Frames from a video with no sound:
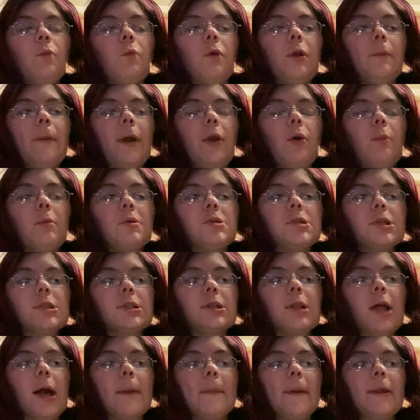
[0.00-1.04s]
would have been almost 6
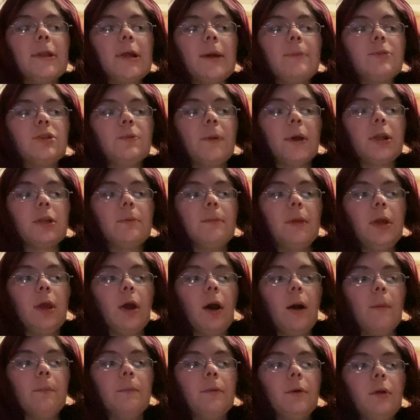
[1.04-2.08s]
o'clock by the time she picked me
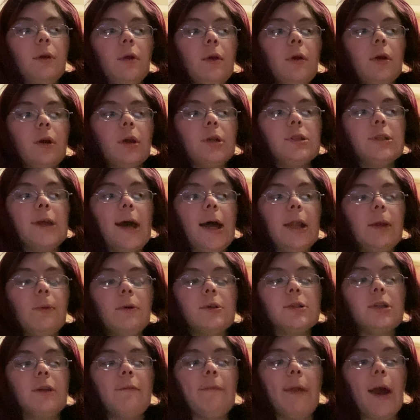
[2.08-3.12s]
up. Because Daddy
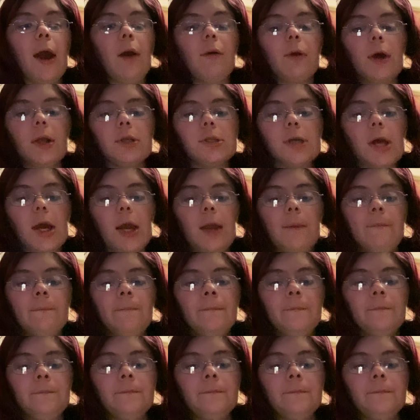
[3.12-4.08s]
wasn't even out on time.